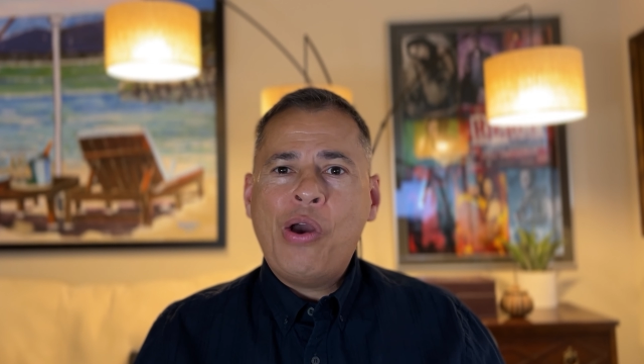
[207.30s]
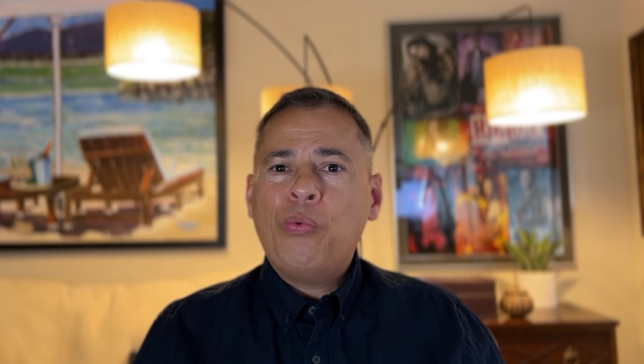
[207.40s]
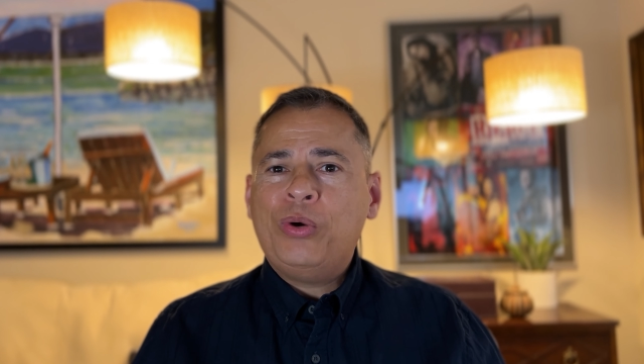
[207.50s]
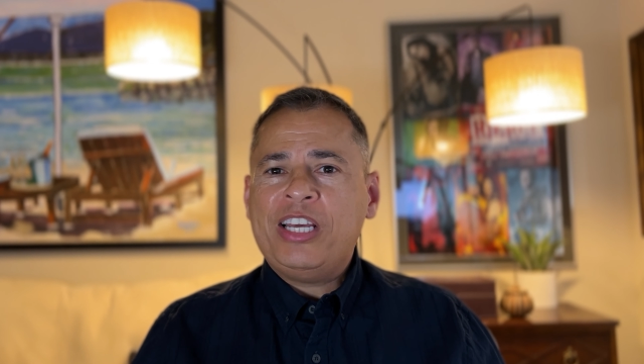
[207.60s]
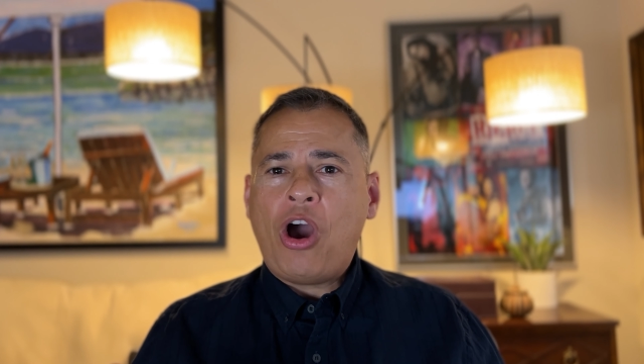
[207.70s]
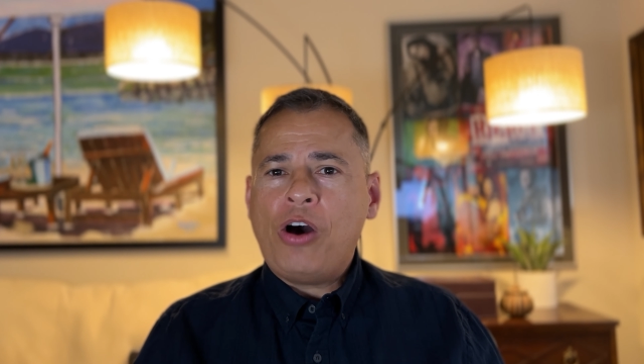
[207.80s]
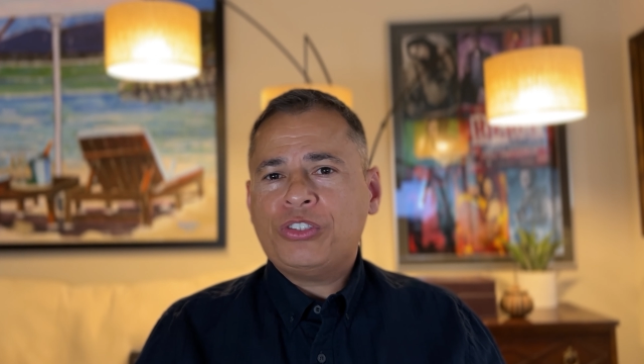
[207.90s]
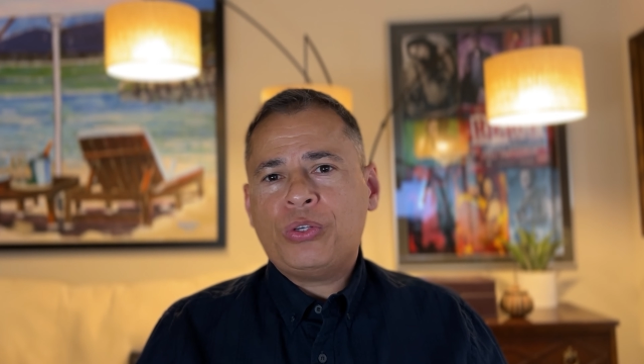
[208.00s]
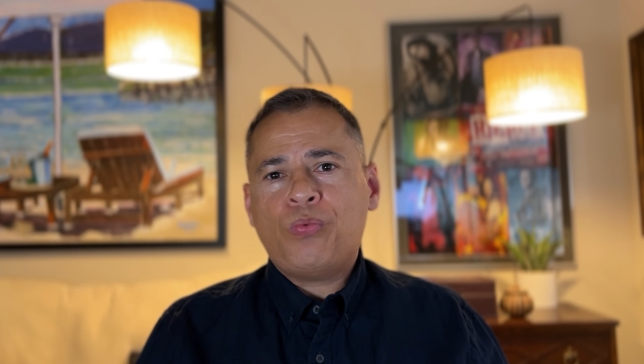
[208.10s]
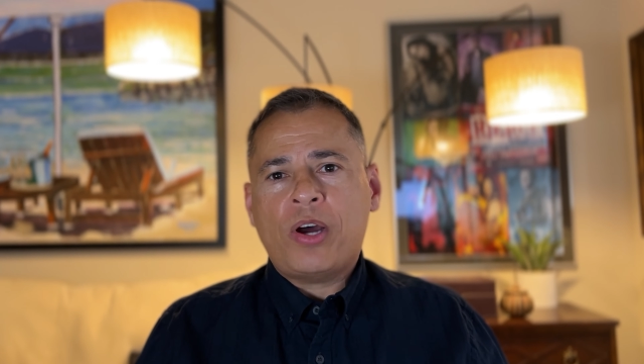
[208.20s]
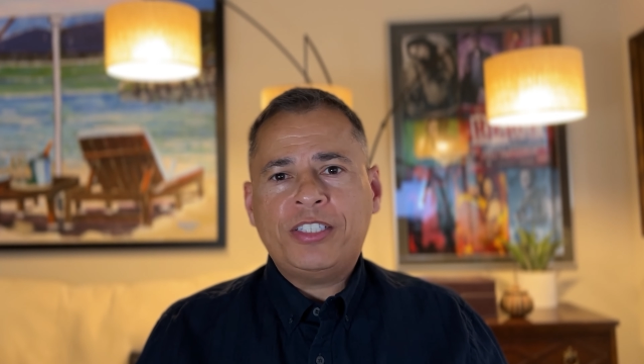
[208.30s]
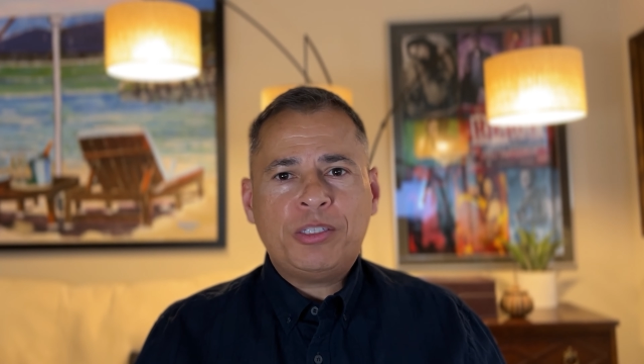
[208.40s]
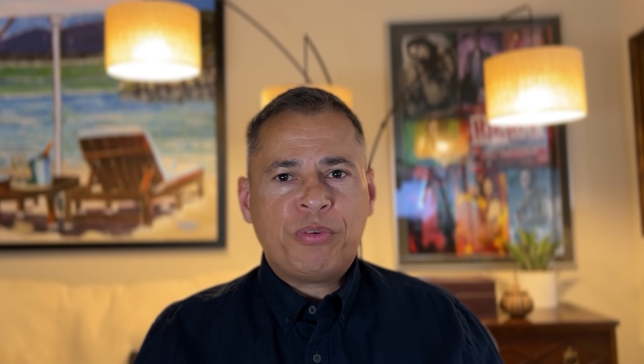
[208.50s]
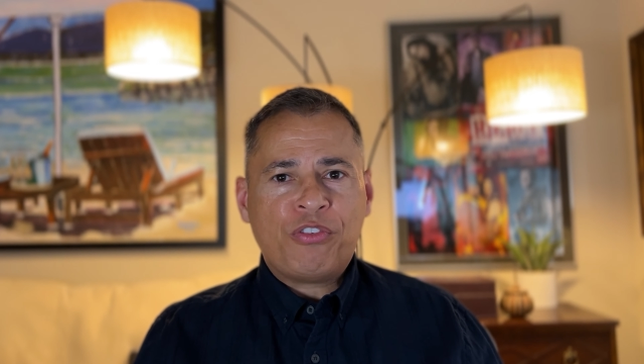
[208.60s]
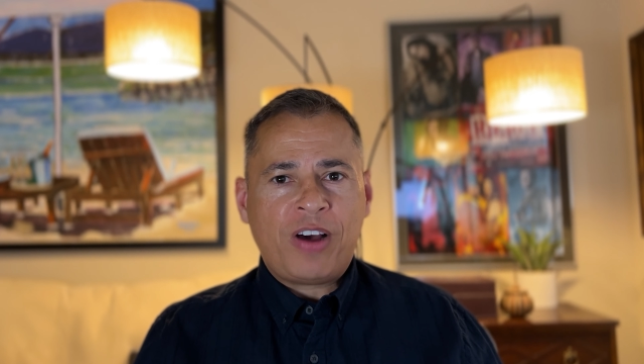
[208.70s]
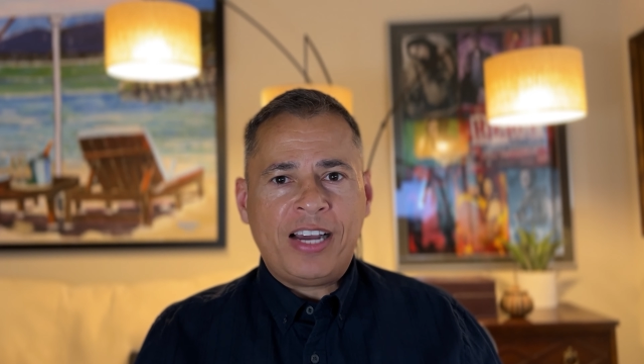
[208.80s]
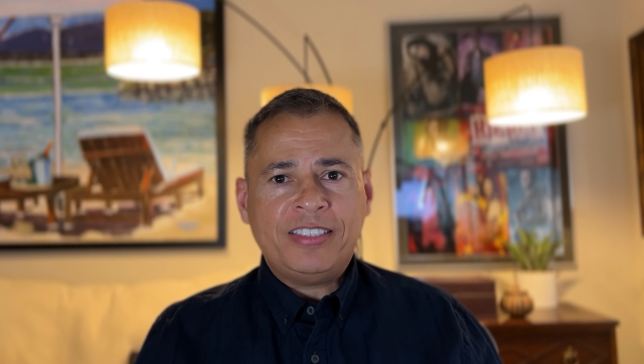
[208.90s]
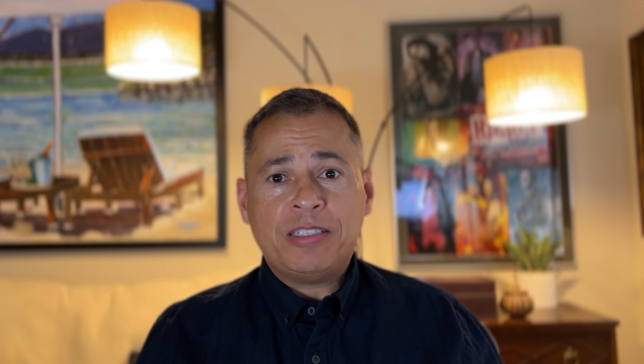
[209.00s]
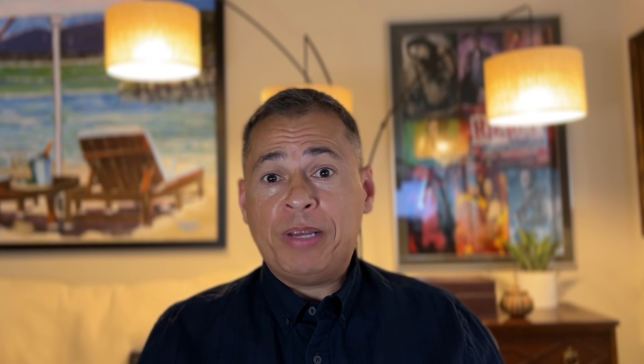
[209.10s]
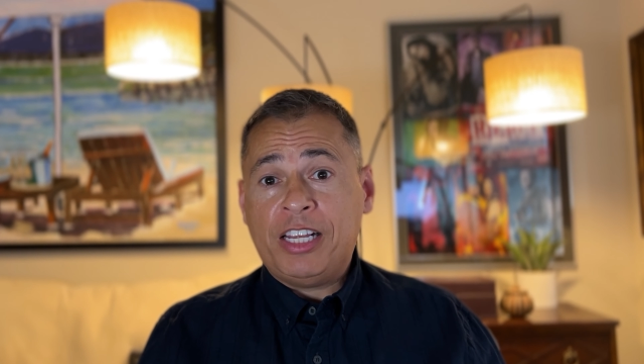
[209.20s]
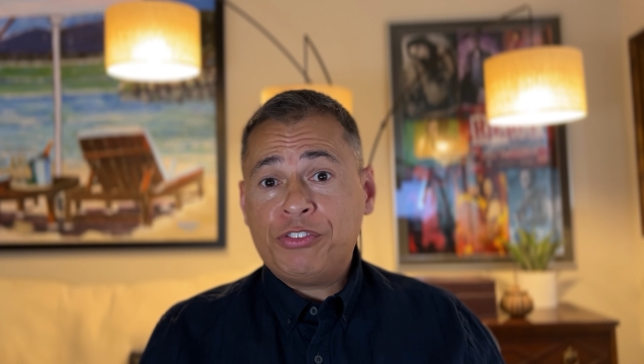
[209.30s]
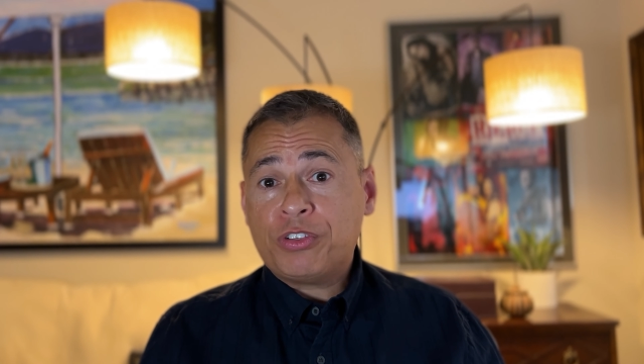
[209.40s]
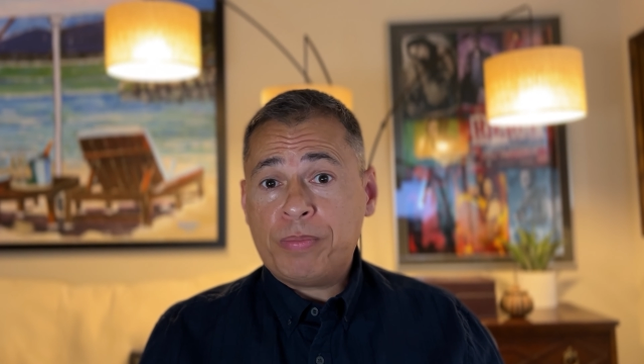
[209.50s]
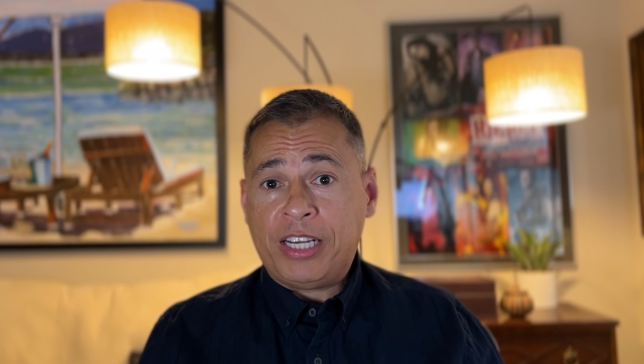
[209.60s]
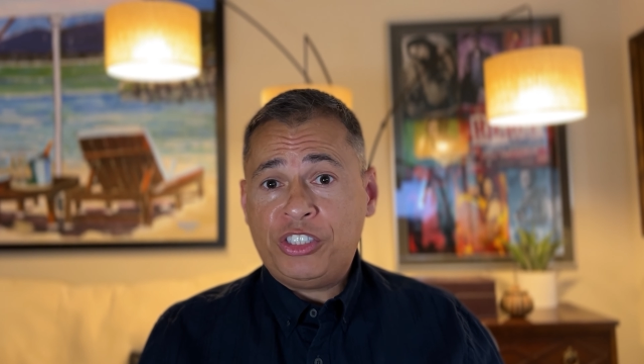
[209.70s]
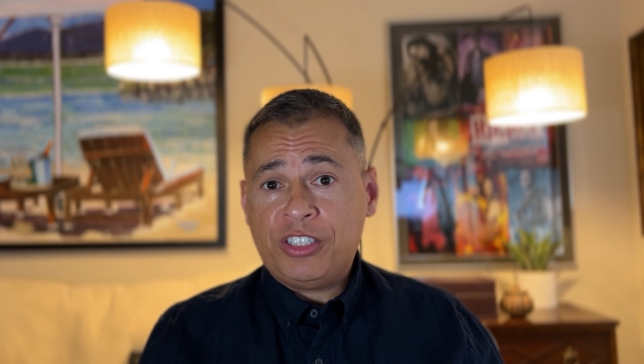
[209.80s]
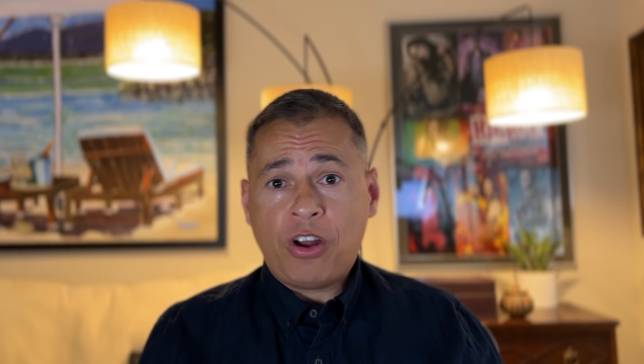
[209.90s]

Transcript: We also wanted to provide some information